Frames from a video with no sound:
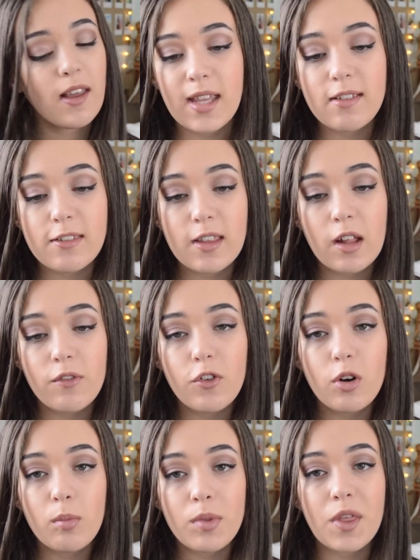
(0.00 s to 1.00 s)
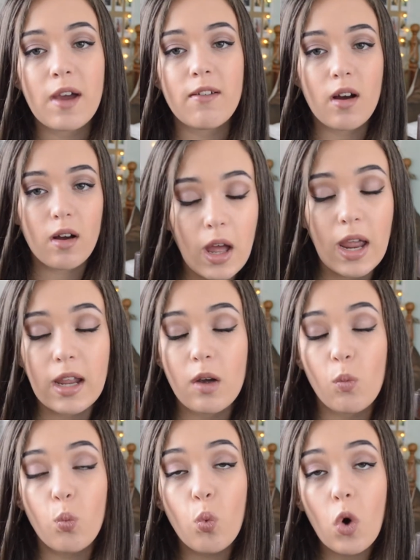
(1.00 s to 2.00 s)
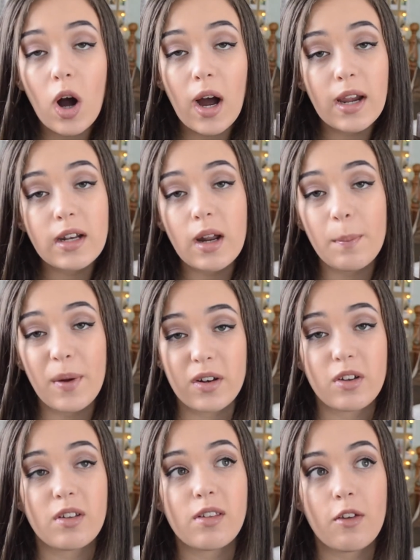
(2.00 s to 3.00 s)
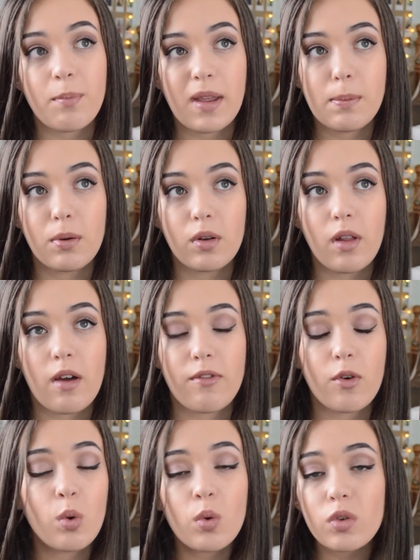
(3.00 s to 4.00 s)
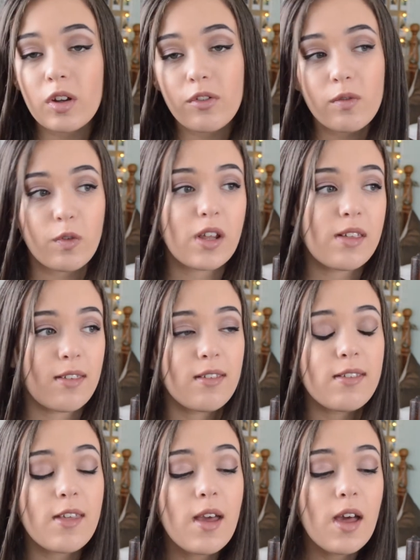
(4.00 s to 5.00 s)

In sixth form there are a wide abundance of people there for all different reasons.